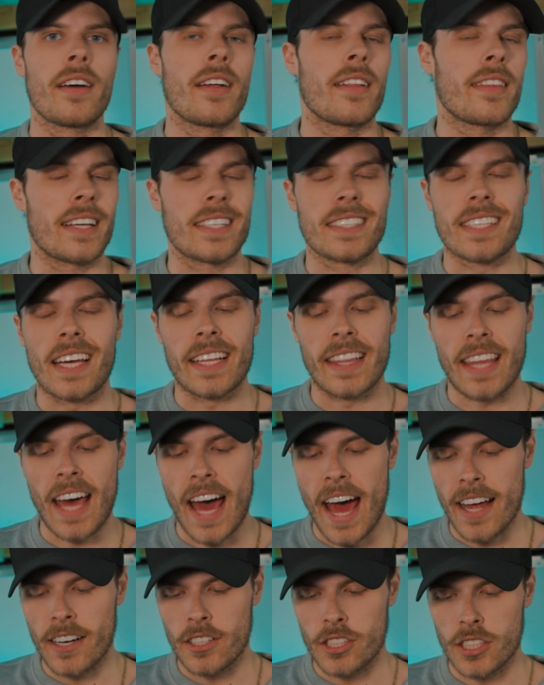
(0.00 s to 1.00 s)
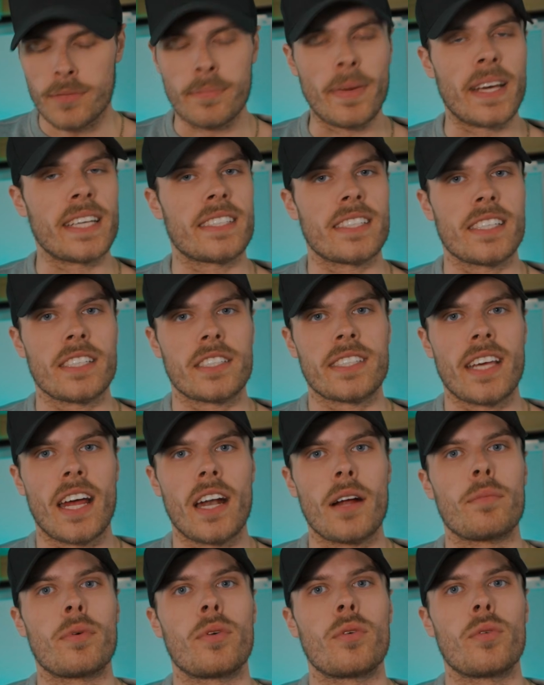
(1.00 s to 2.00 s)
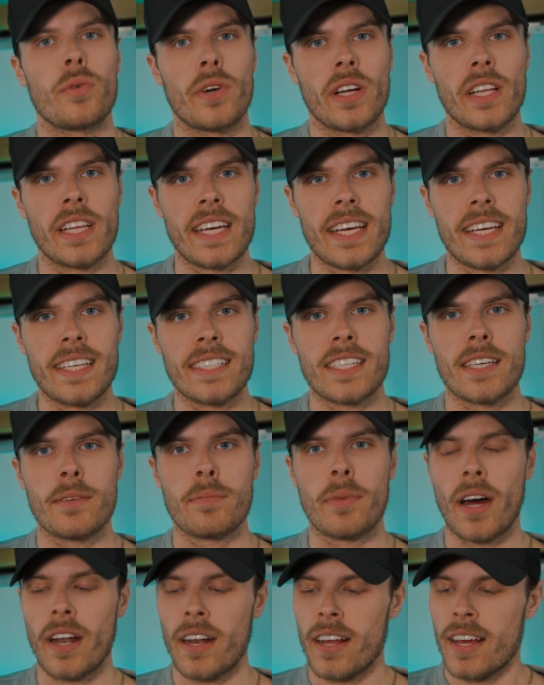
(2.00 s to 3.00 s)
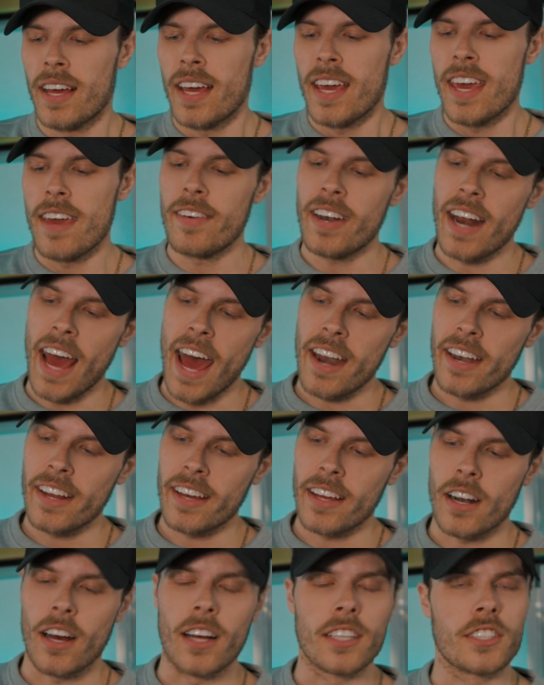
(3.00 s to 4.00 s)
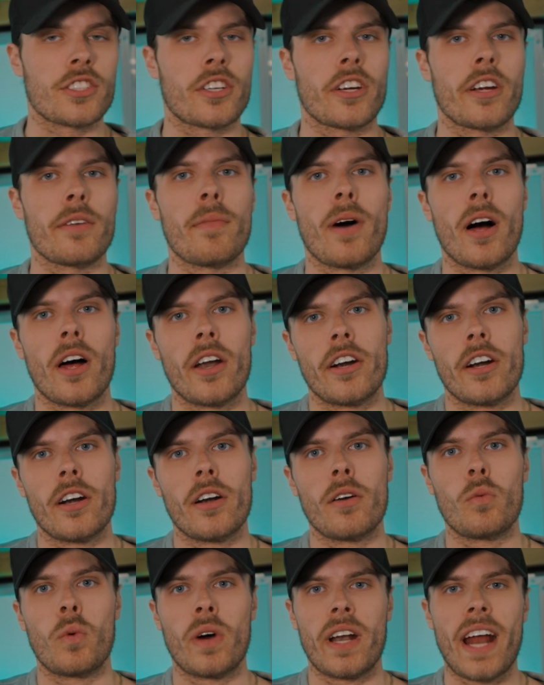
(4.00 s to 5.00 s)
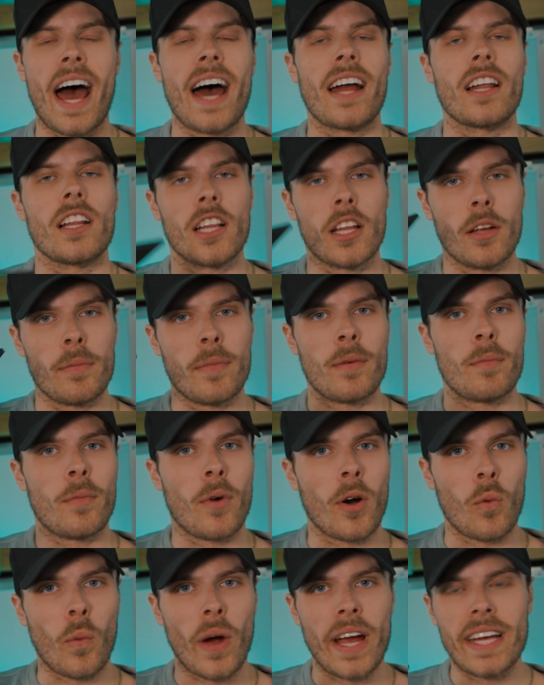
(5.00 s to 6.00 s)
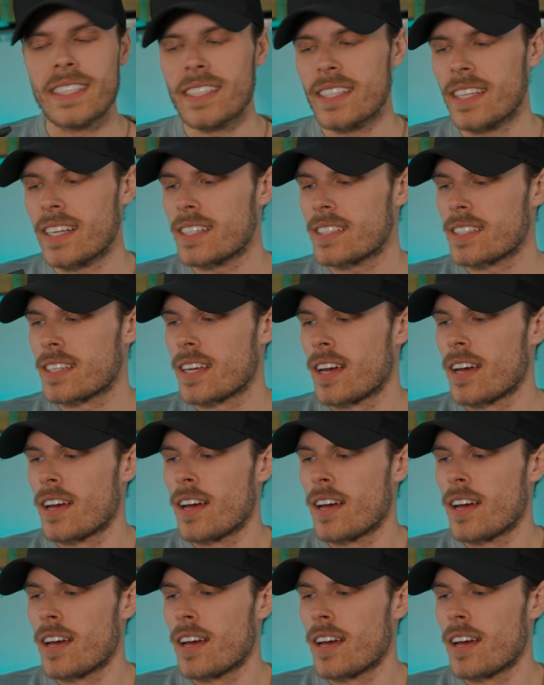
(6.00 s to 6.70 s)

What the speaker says: Things like that just makes this setup really easy. But even adding an on-screen monitor would add a little bit more weight to this.